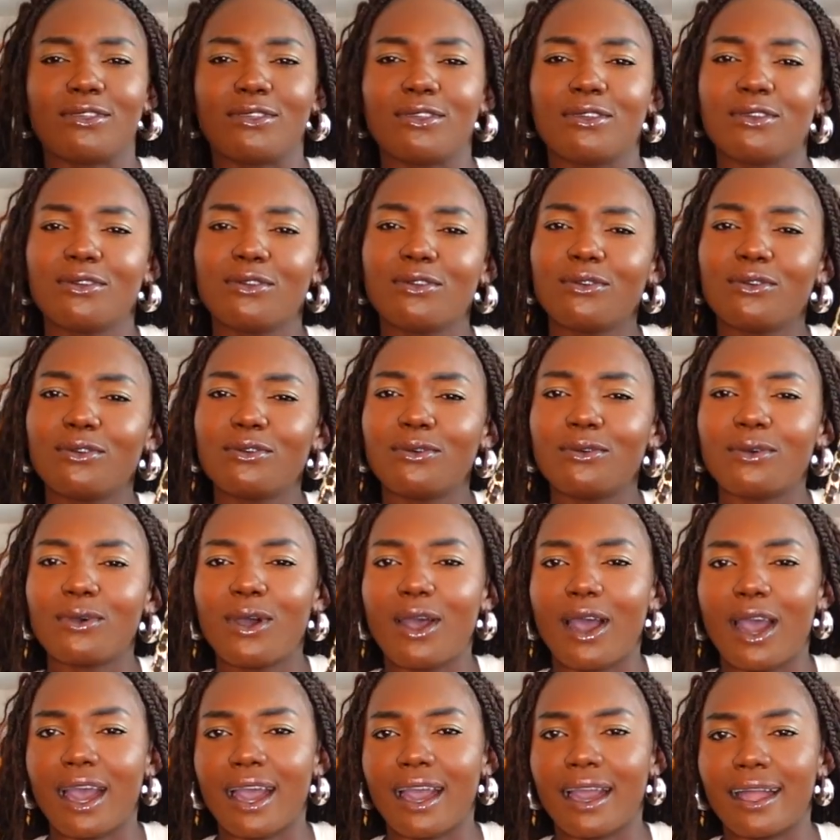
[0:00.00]
you
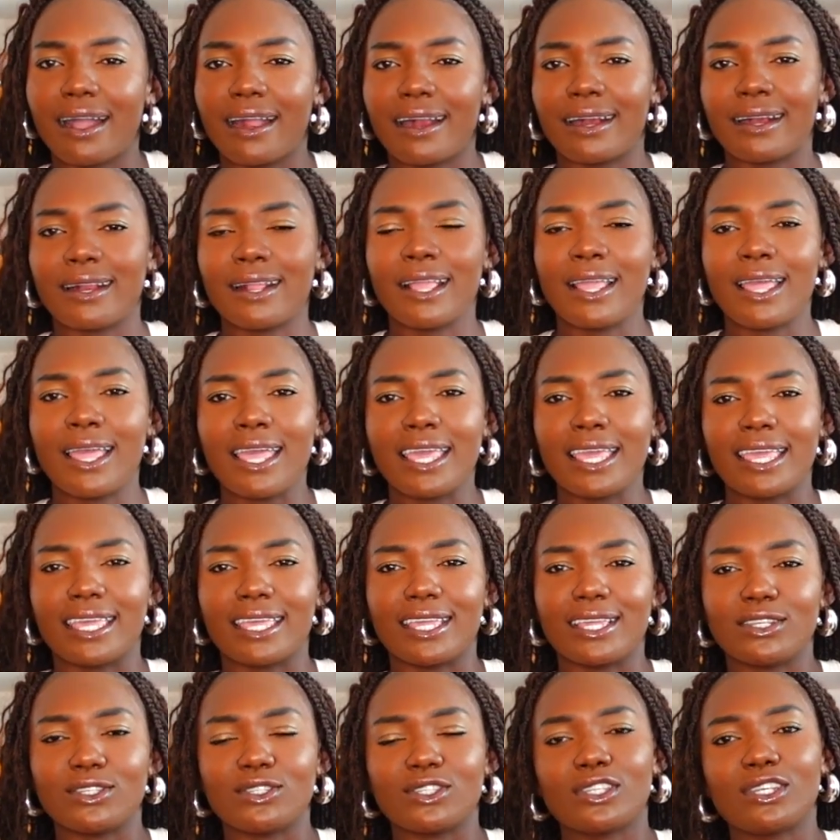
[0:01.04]
are
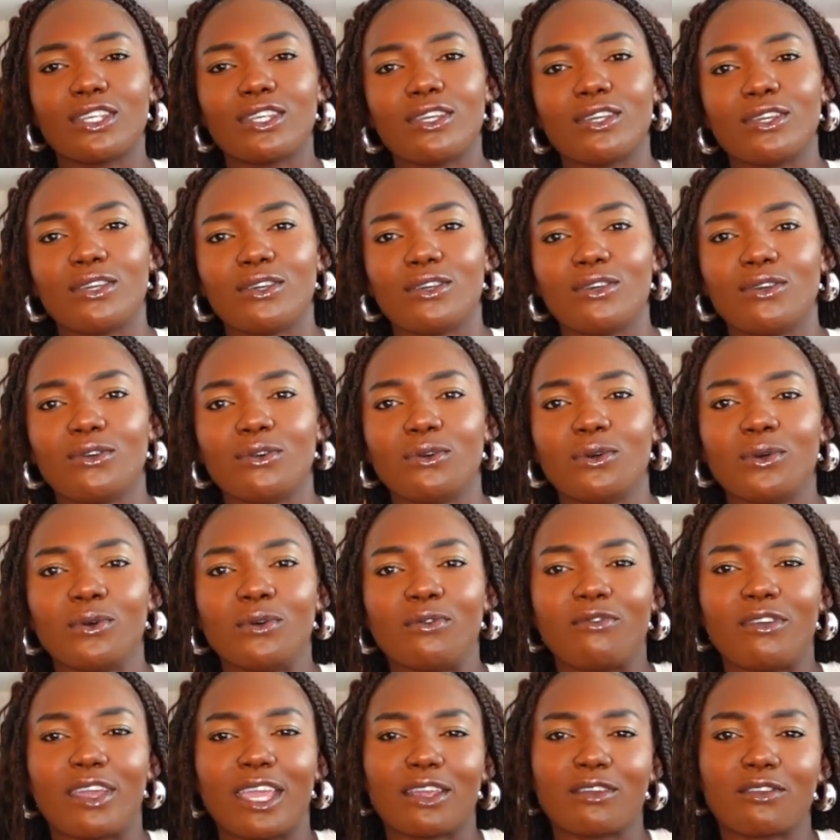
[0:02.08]

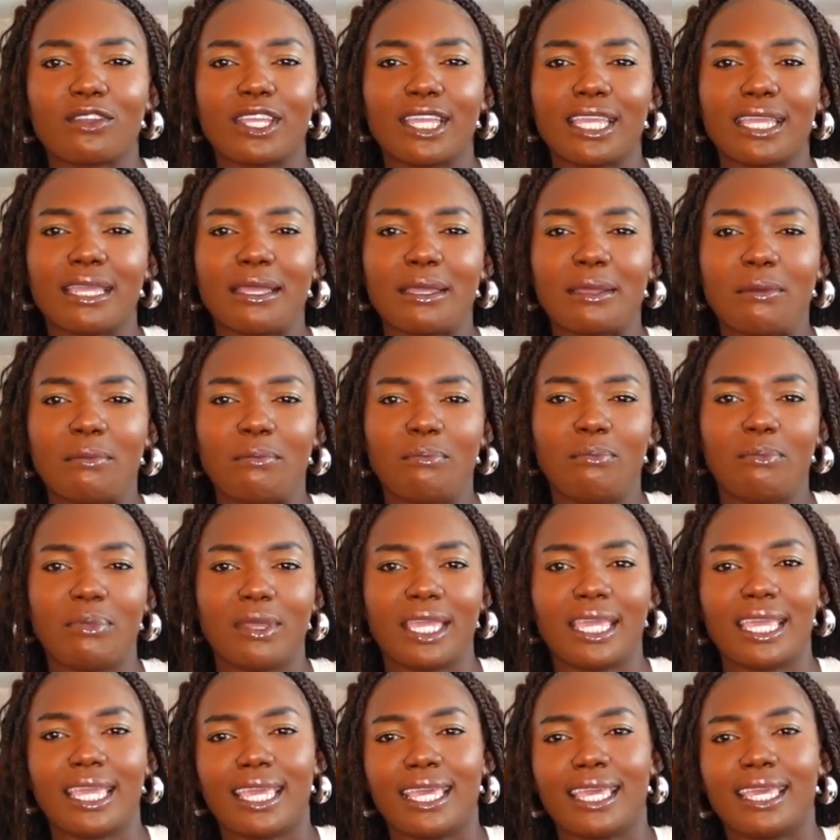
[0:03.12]
into very
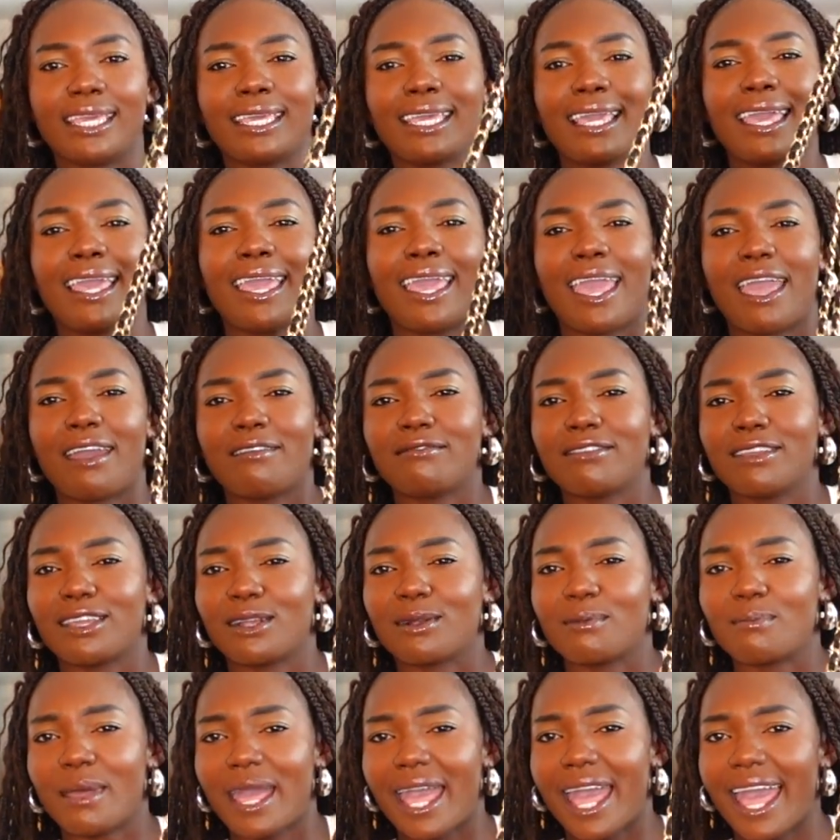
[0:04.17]
big,
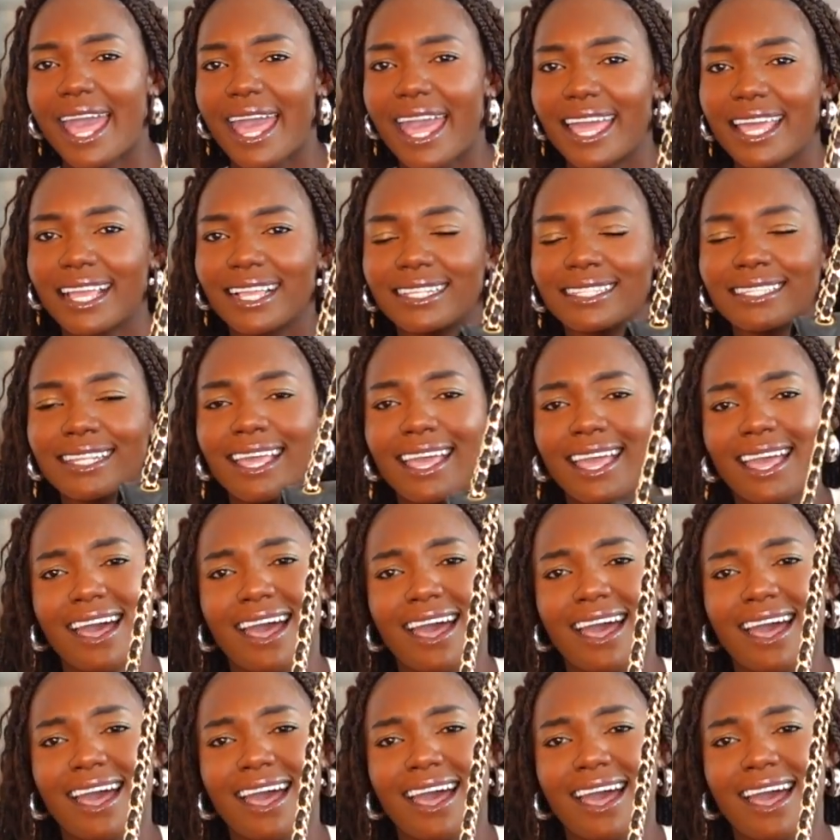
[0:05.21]
heavier bags,